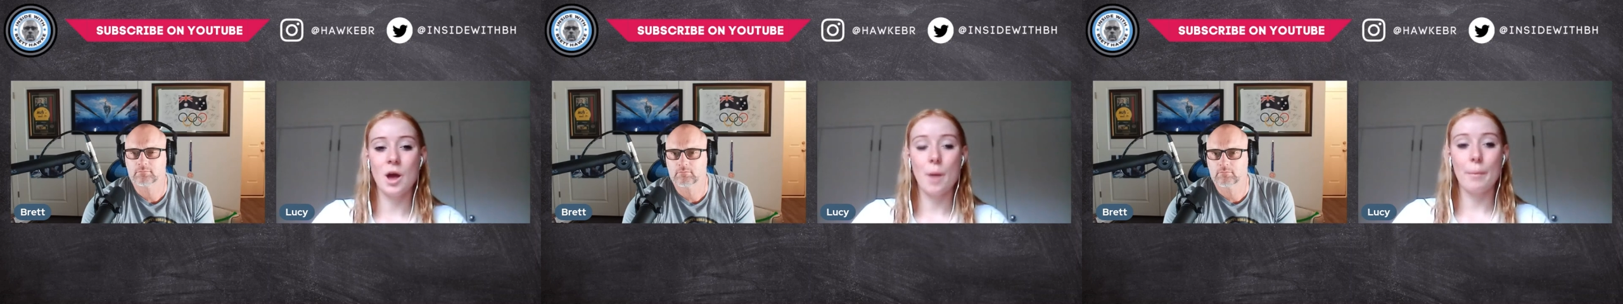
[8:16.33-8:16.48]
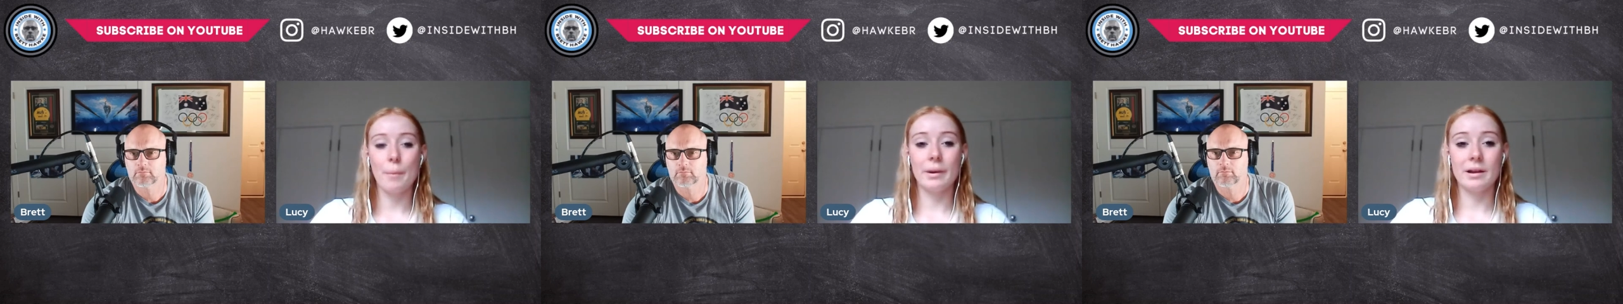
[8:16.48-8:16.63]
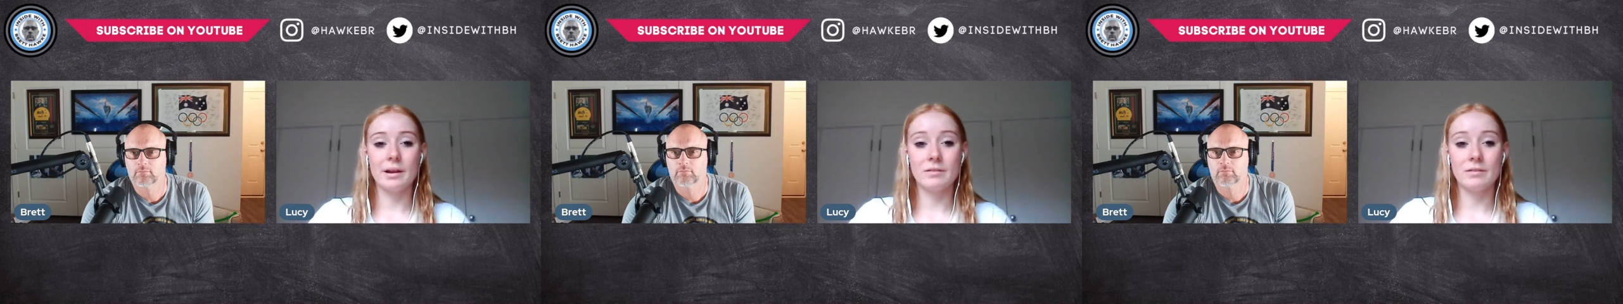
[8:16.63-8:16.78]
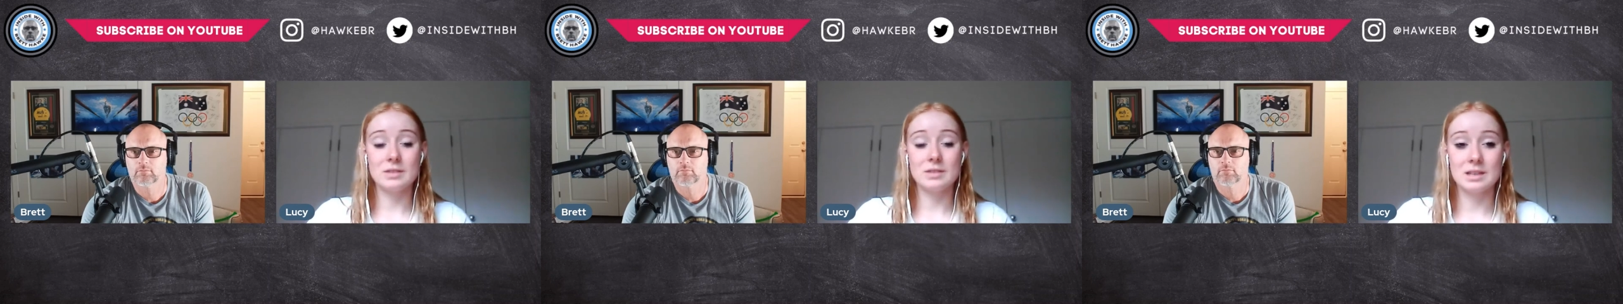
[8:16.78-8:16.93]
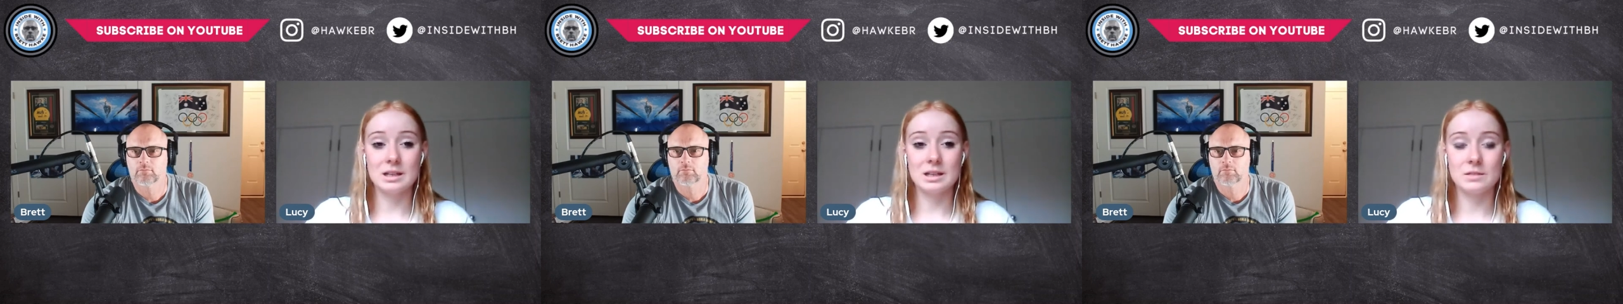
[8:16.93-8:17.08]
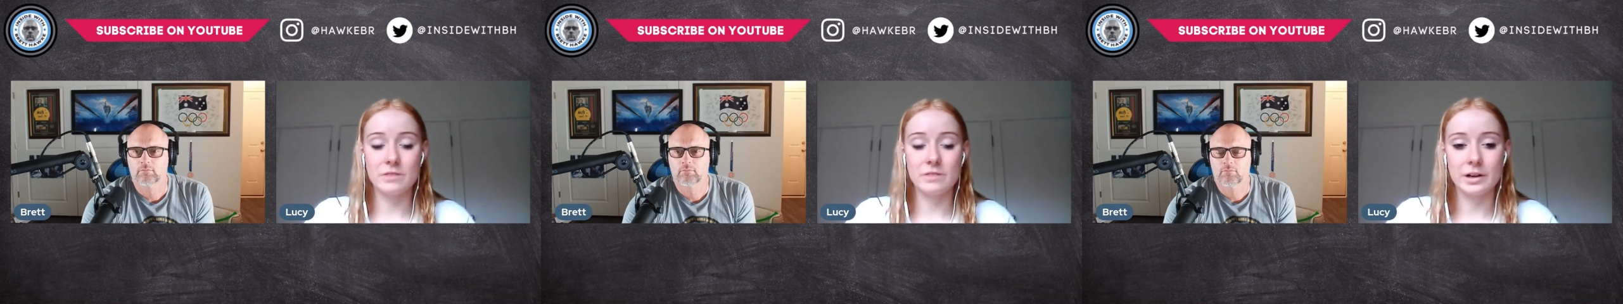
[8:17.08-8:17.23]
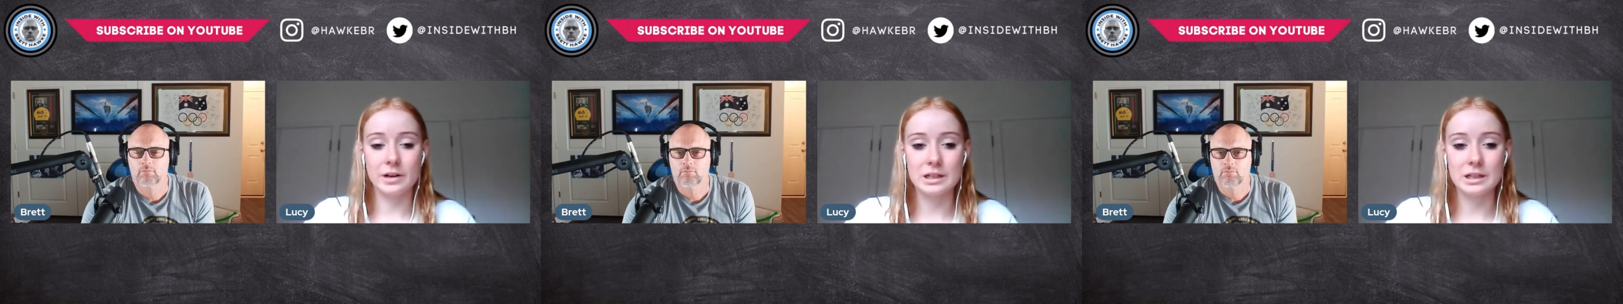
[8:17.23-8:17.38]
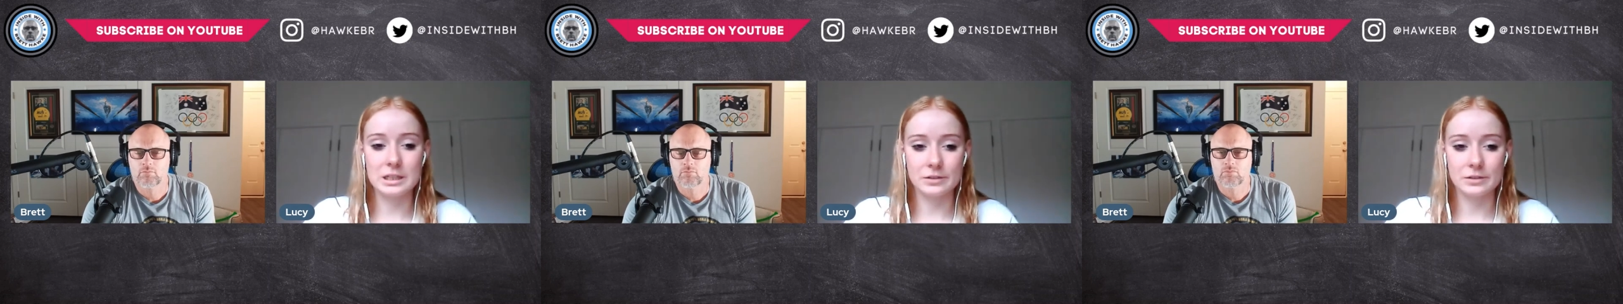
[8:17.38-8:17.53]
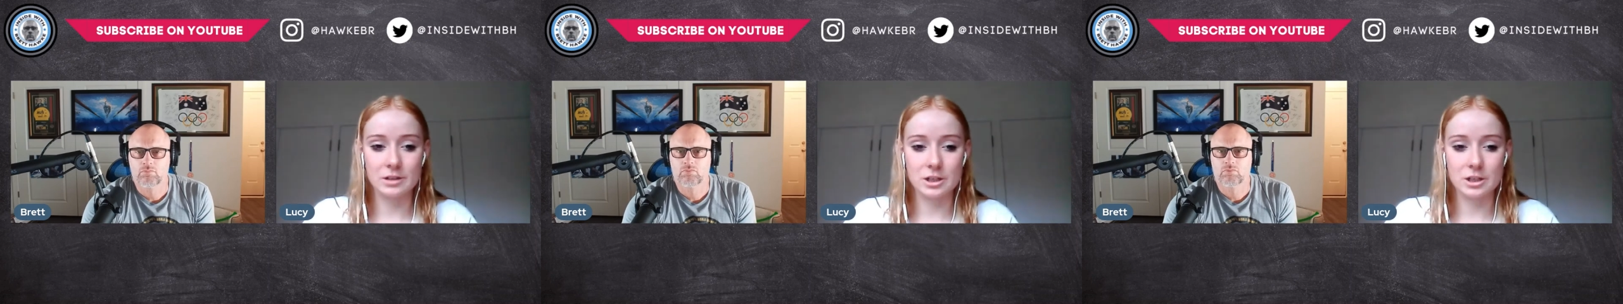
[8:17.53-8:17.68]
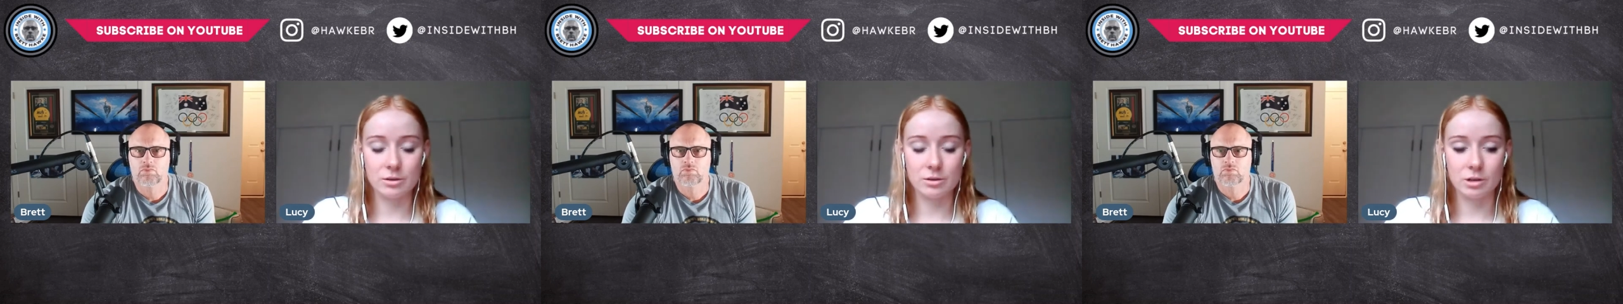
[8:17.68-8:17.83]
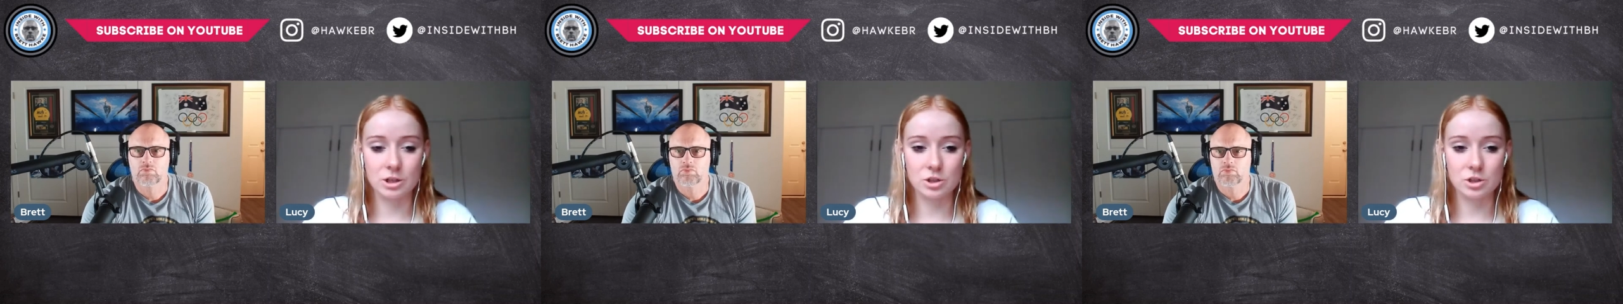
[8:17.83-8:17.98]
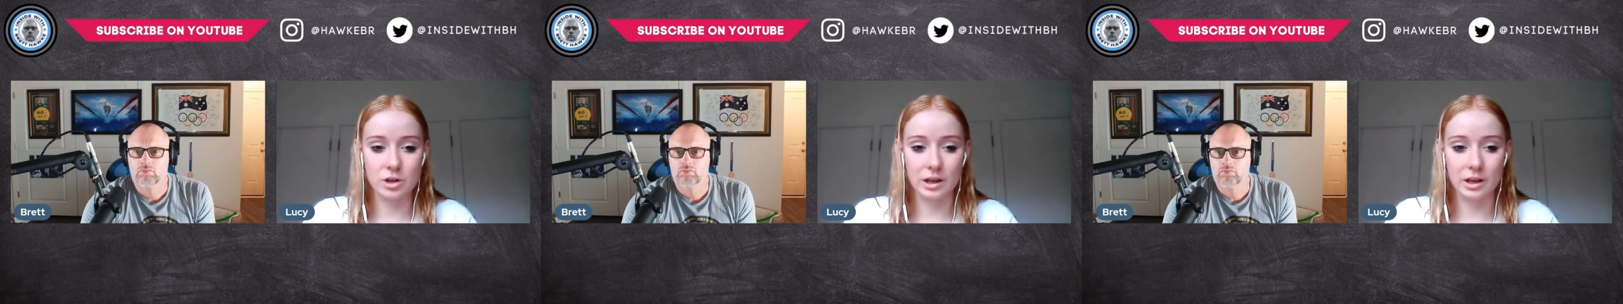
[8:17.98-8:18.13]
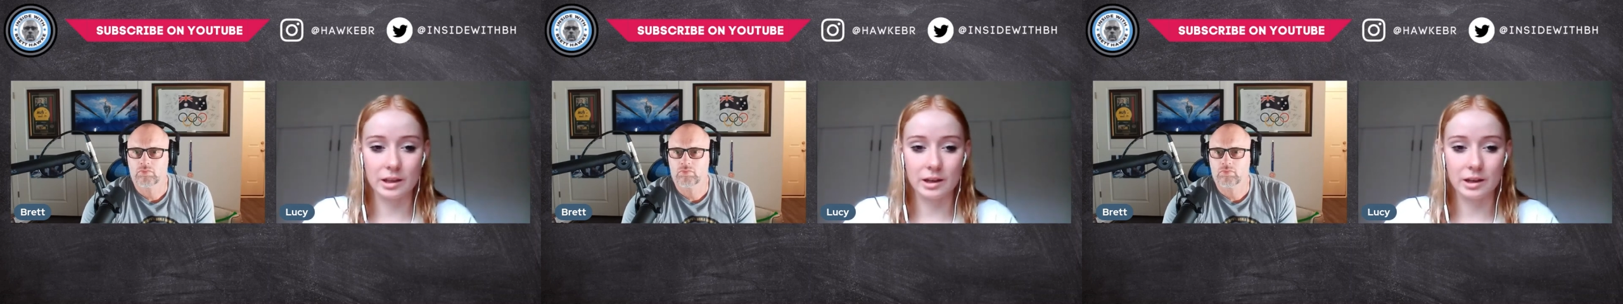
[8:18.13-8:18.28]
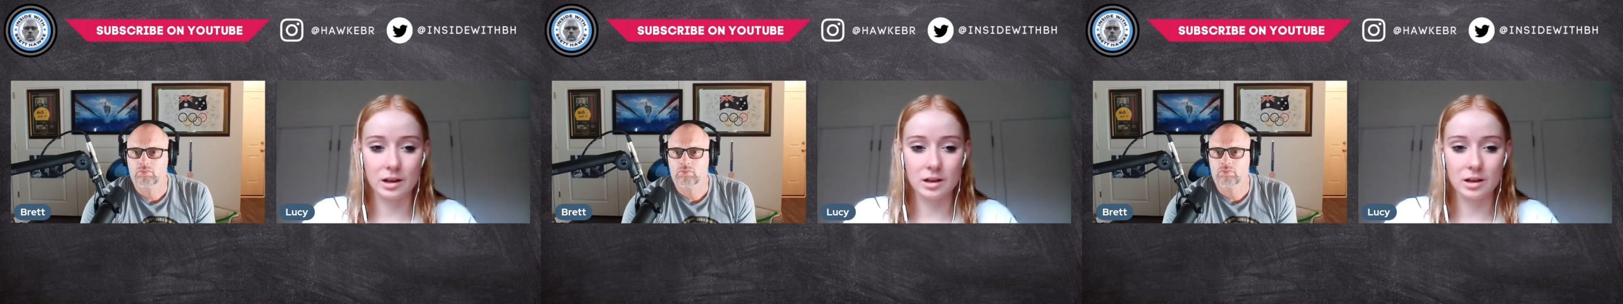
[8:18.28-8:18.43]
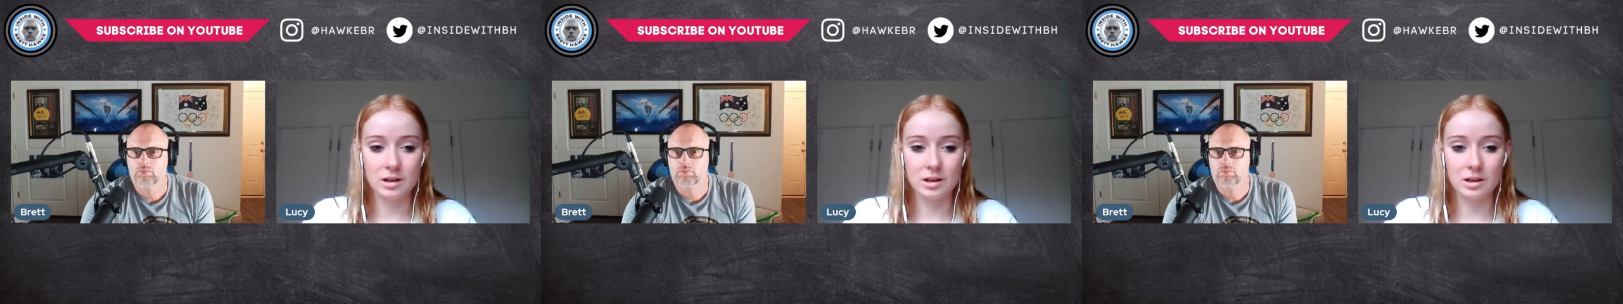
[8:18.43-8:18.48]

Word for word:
Speaker 1: but obviously, it's very different to Australia.